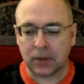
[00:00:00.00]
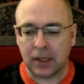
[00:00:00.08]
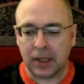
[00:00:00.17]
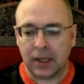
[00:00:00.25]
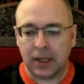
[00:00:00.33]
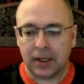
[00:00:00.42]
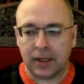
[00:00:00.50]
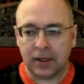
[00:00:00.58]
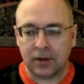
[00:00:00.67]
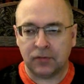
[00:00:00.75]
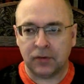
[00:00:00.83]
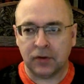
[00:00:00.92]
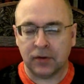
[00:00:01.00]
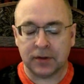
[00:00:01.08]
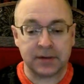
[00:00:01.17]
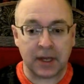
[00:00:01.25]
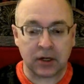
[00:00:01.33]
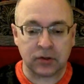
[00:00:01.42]
in a field that's
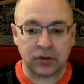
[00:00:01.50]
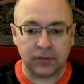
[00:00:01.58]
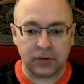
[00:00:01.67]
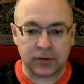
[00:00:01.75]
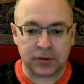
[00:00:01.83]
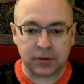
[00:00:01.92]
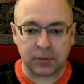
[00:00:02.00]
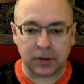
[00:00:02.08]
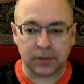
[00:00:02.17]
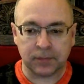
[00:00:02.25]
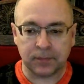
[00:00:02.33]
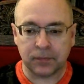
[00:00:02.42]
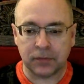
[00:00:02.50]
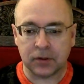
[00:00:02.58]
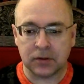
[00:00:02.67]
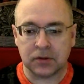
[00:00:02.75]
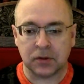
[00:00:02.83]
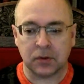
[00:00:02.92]
actually of interest to me.
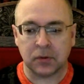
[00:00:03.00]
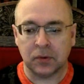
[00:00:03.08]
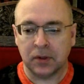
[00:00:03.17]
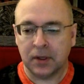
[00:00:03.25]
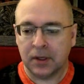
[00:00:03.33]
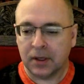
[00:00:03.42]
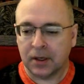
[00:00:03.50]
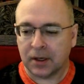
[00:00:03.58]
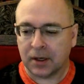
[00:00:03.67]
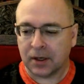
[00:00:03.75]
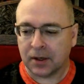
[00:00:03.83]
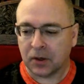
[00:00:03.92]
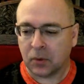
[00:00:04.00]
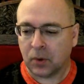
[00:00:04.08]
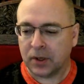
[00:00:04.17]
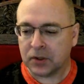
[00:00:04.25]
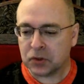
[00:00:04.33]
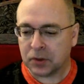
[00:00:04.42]
So, quite
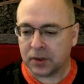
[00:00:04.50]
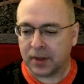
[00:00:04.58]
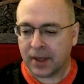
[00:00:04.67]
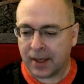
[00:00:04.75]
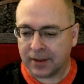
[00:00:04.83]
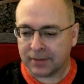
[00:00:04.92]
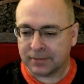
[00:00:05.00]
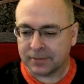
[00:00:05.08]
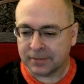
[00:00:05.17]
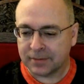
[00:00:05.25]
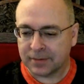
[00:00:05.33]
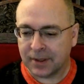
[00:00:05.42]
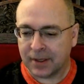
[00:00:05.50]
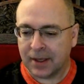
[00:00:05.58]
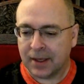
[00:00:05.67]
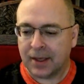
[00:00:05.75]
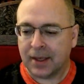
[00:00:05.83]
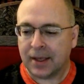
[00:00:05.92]
enjoyed that,
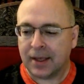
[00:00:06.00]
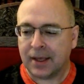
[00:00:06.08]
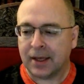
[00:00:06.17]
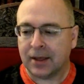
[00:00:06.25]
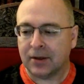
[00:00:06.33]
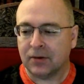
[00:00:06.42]
and